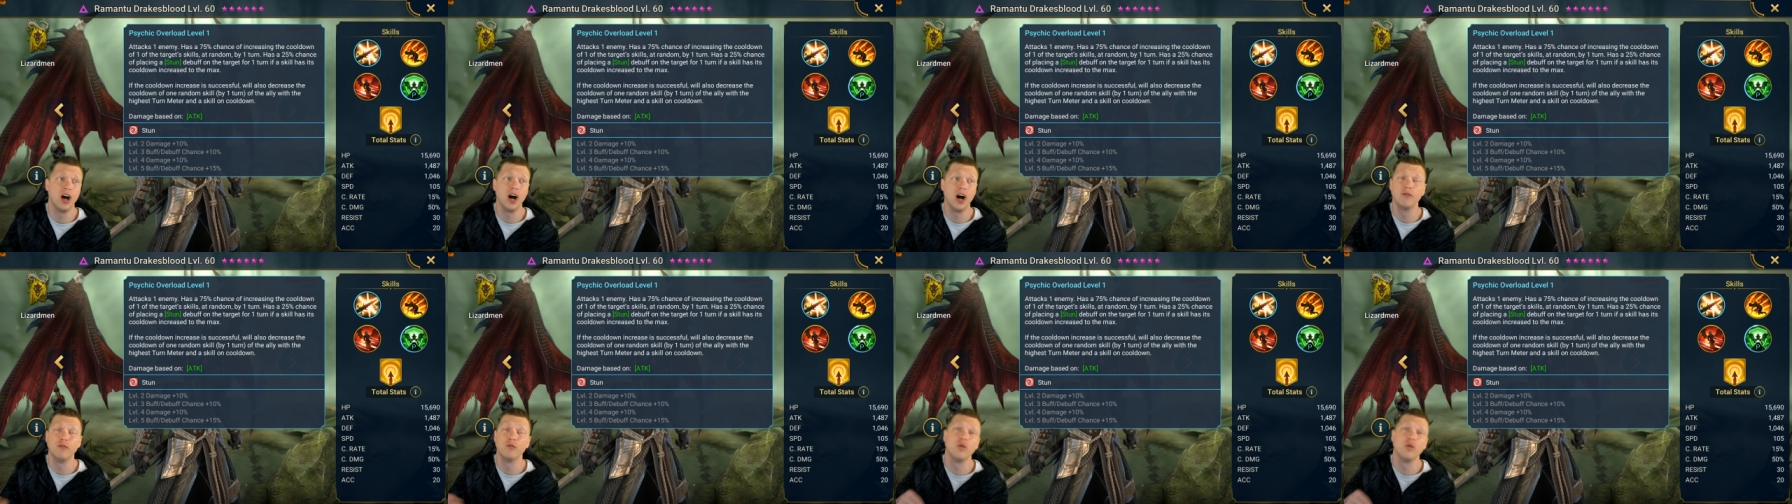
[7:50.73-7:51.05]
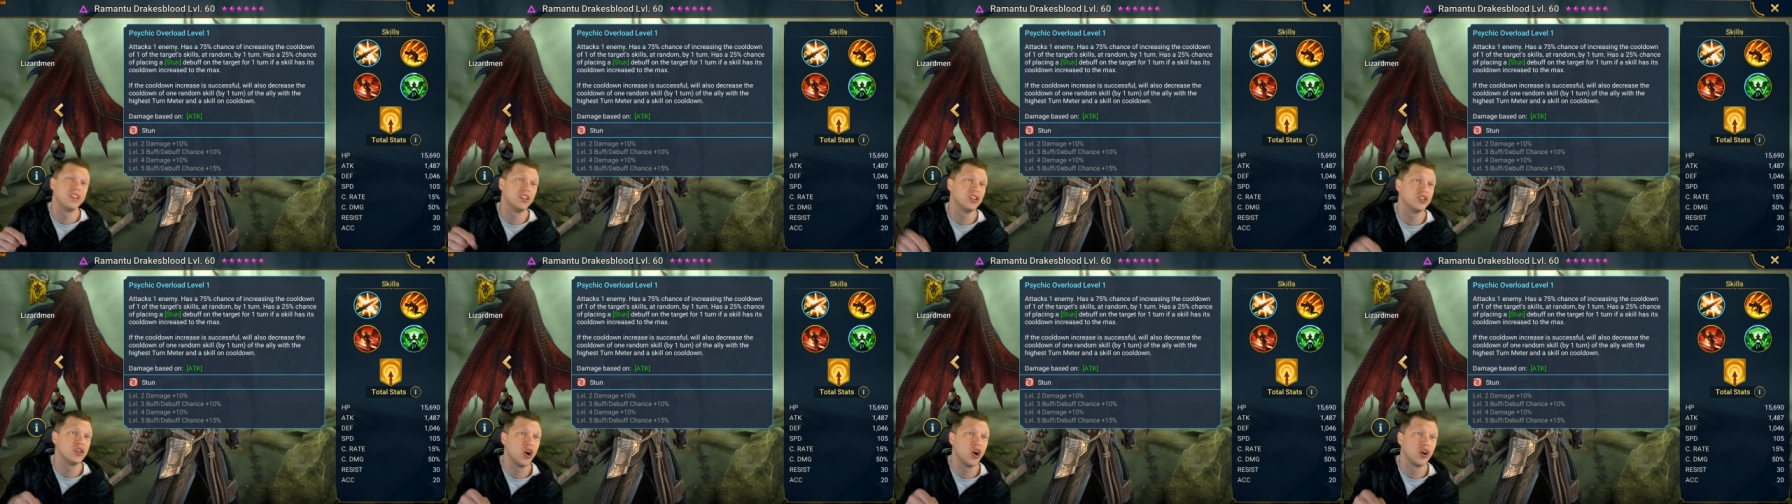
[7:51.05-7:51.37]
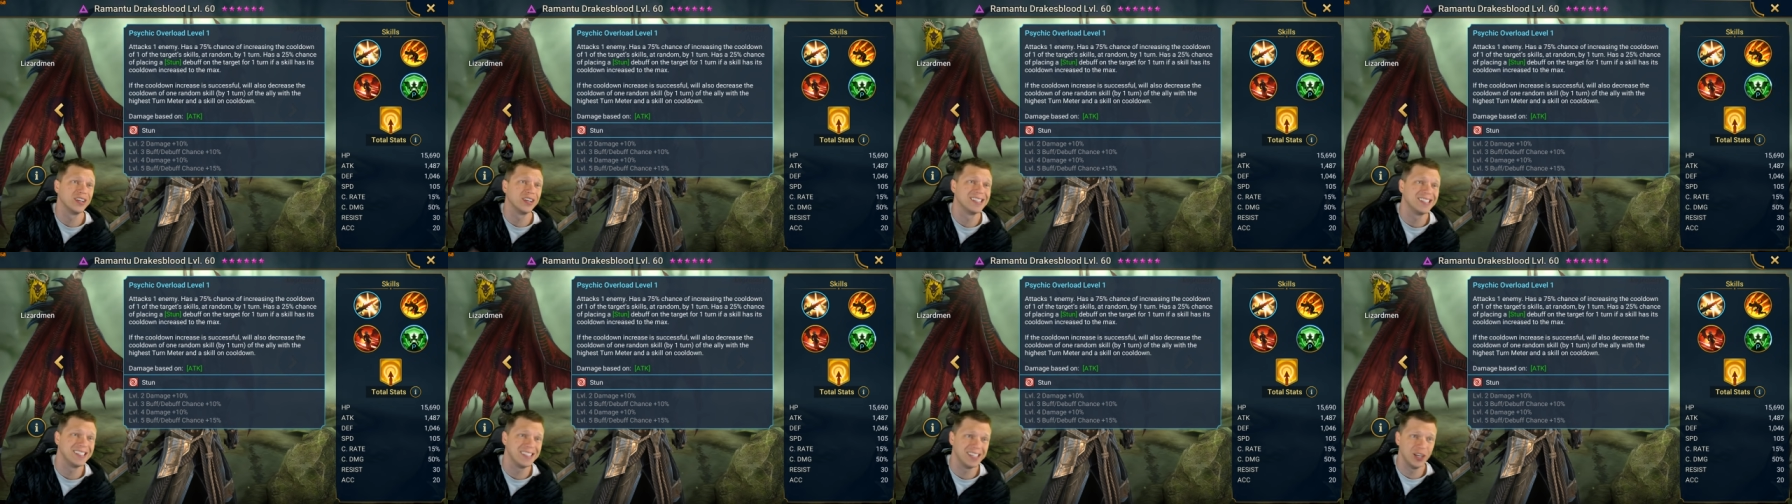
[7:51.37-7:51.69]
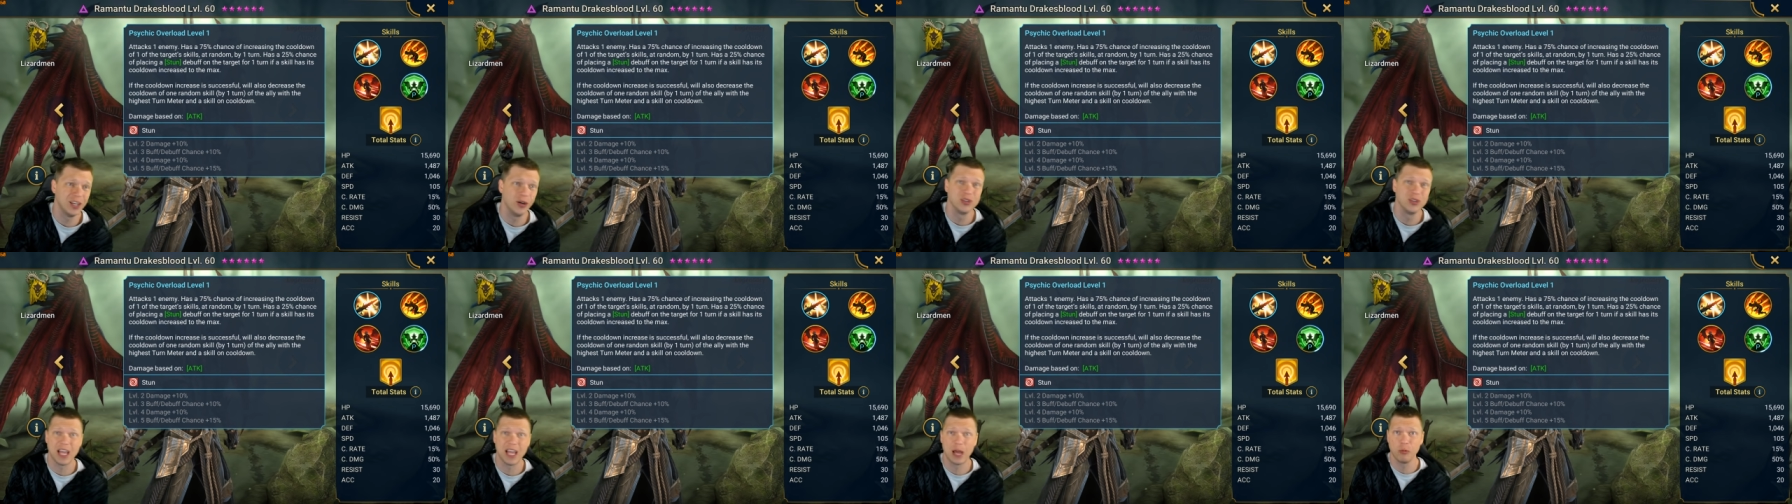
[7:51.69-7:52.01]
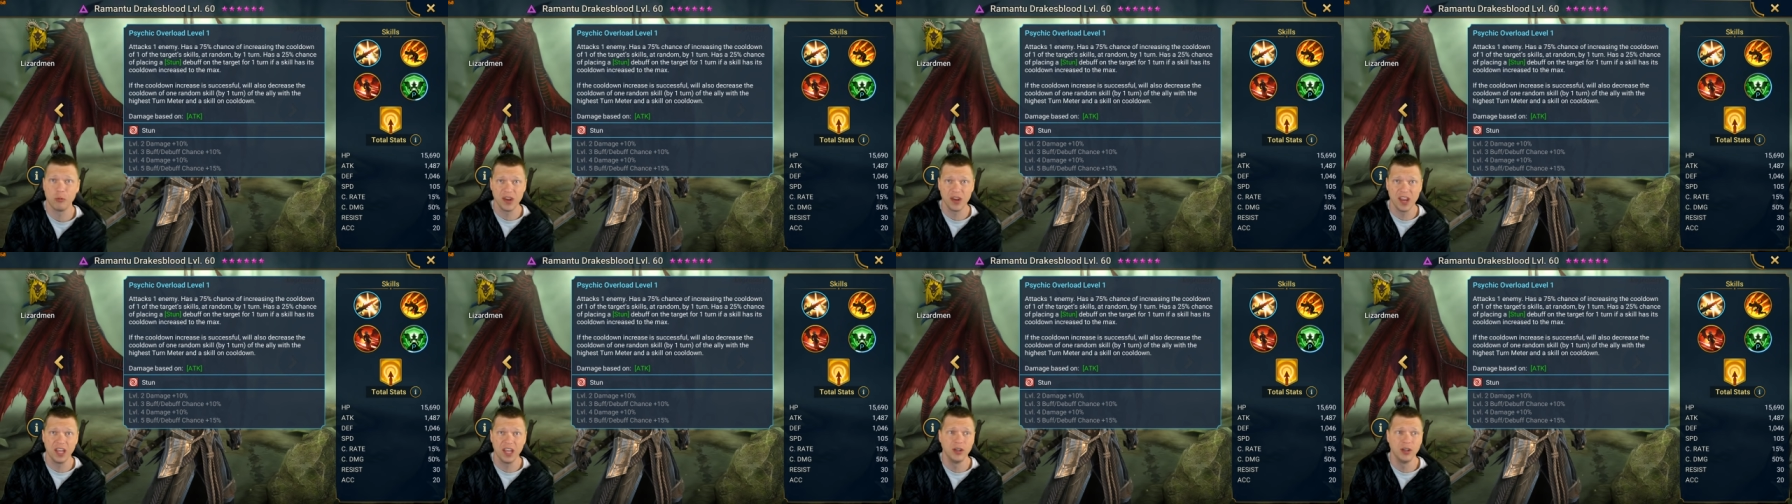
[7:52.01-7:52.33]
of one of the target's skills at
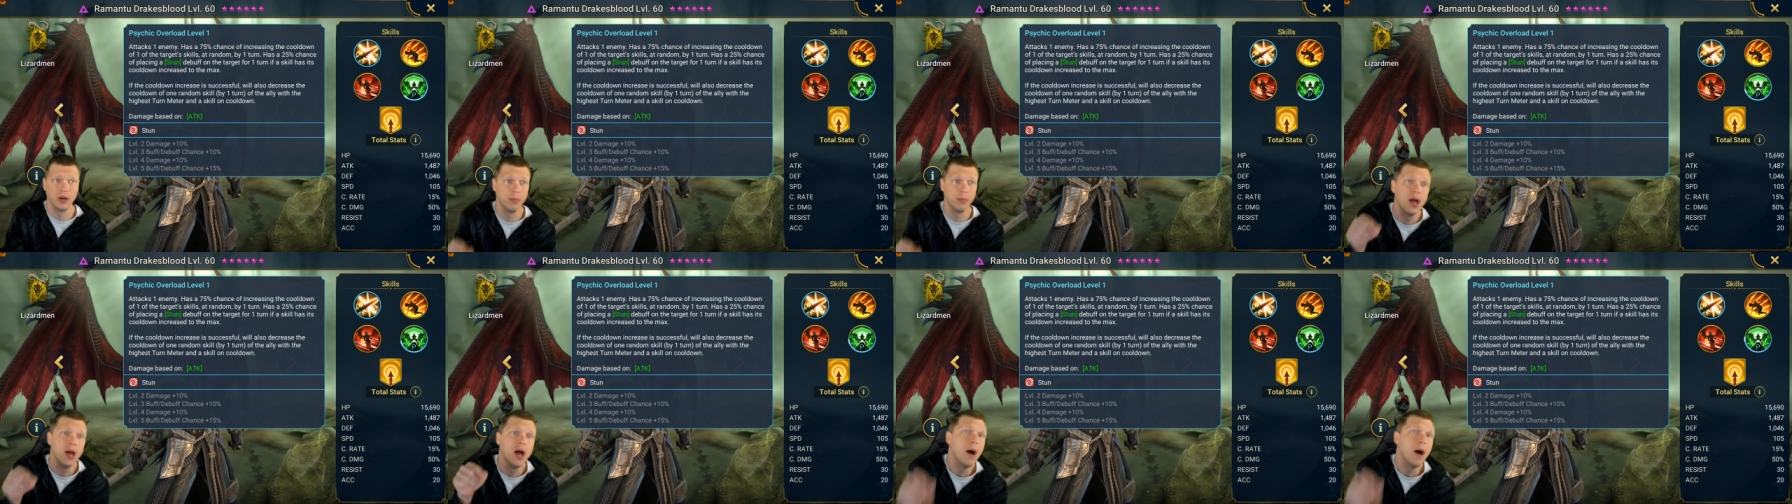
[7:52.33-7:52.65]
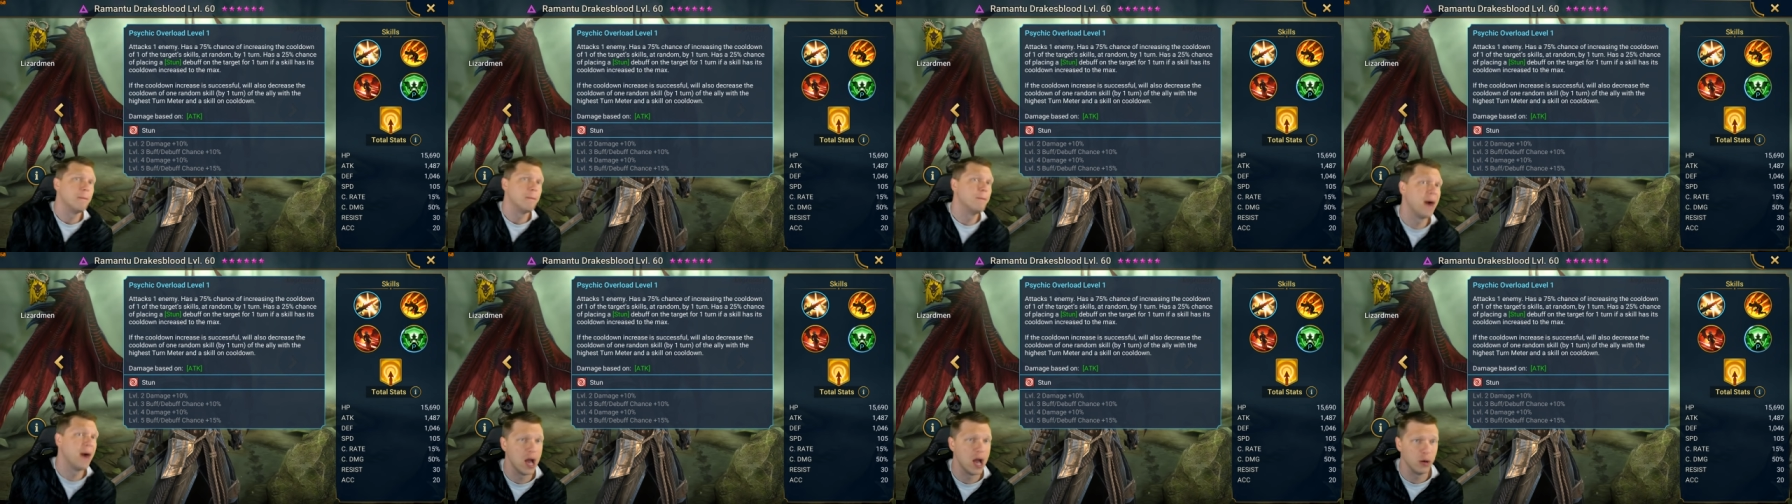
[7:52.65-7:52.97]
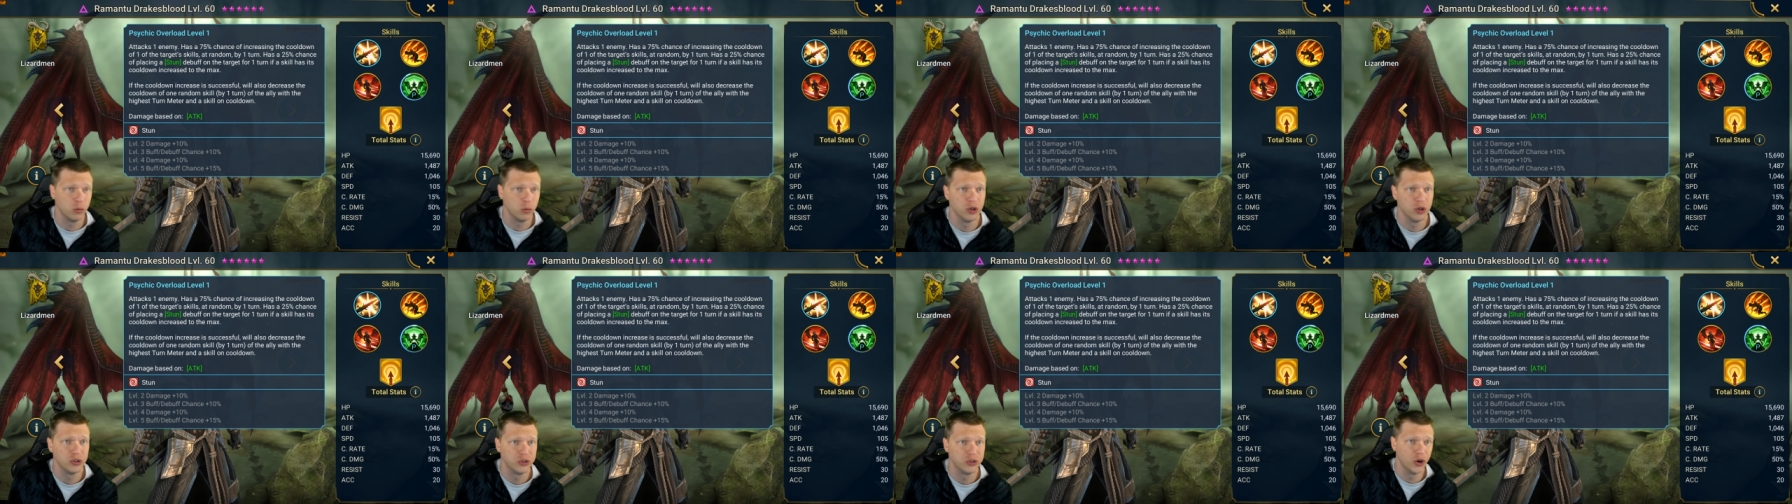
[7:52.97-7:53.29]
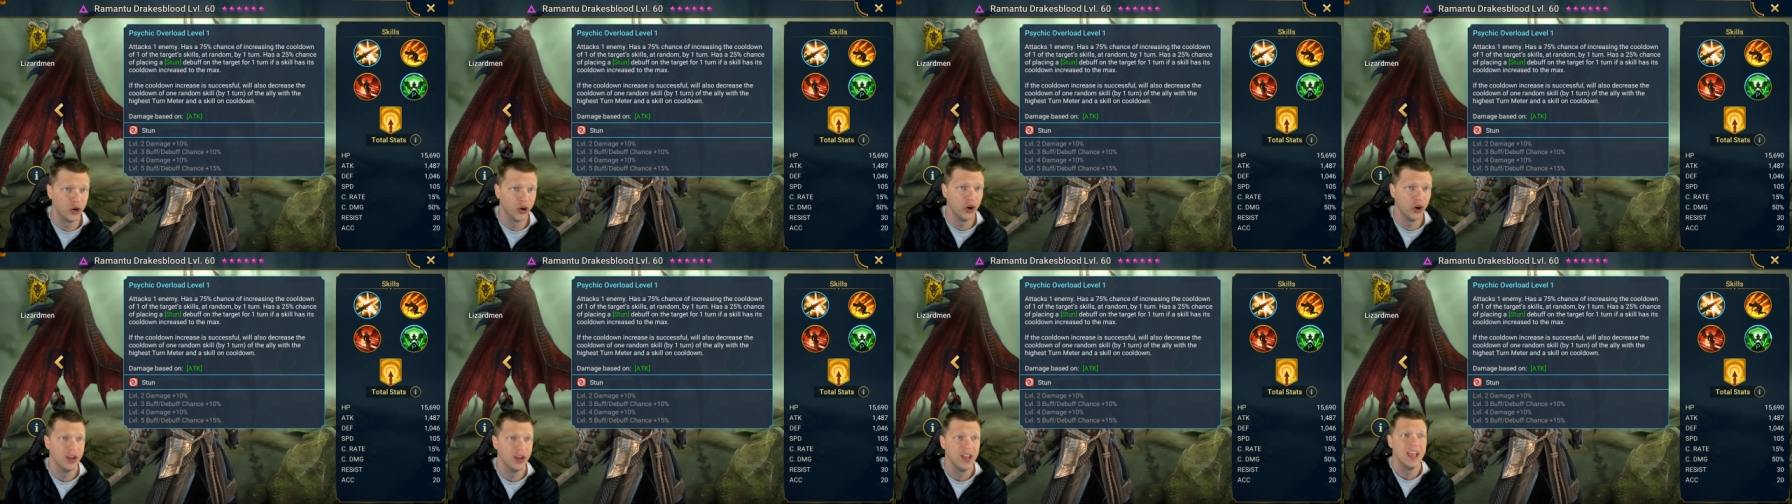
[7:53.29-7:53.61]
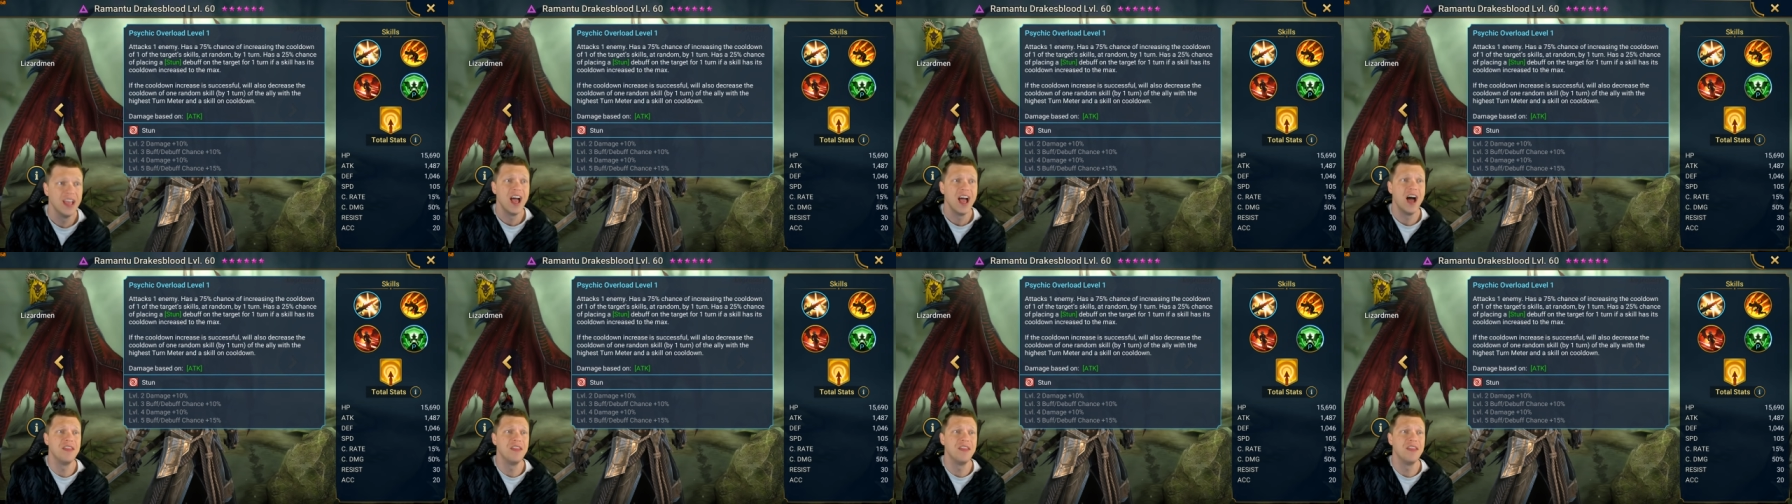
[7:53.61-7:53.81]
random by one turn,